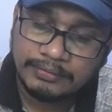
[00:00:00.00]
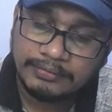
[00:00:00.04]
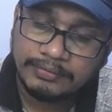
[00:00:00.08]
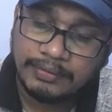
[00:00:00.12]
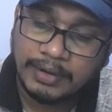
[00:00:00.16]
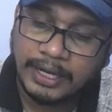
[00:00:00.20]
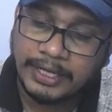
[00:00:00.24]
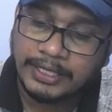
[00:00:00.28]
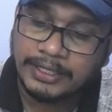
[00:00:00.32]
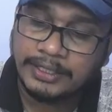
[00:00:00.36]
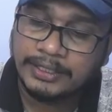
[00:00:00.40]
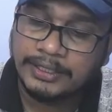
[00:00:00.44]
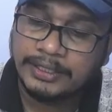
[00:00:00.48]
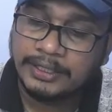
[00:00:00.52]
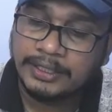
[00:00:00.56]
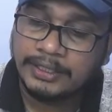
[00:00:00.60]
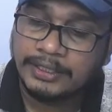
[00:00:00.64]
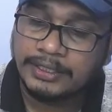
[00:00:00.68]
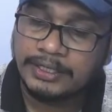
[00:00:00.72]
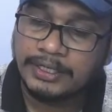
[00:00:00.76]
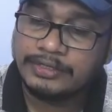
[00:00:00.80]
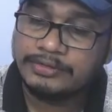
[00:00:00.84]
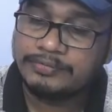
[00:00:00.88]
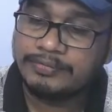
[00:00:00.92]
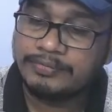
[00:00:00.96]
find
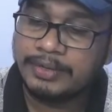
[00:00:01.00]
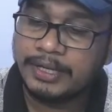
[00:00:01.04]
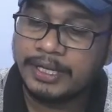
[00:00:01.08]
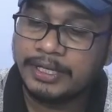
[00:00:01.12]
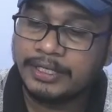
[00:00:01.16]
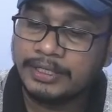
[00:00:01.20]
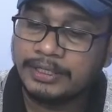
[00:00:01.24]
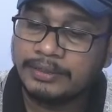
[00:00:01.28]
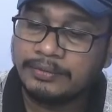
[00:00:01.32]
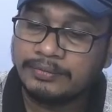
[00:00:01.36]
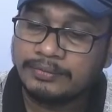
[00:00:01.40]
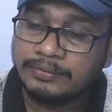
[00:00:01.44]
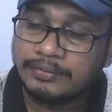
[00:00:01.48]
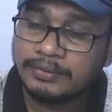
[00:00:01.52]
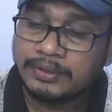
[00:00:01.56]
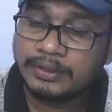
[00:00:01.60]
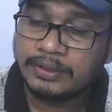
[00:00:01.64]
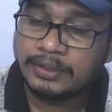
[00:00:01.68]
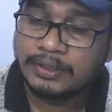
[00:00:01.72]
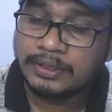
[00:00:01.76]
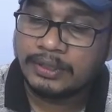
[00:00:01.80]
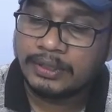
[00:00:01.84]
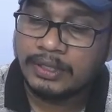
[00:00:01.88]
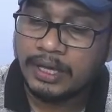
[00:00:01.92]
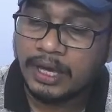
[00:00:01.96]
it very
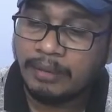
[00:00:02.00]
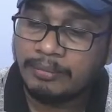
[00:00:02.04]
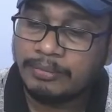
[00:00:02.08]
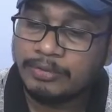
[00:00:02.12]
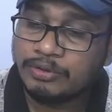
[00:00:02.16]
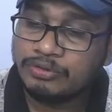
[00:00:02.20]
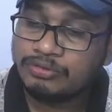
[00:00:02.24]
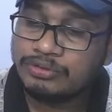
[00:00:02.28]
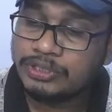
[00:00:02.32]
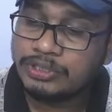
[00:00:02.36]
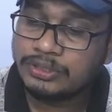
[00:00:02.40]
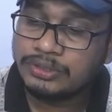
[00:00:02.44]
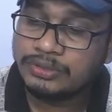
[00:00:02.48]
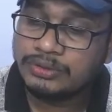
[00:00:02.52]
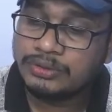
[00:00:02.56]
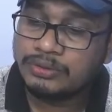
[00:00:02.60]
amusing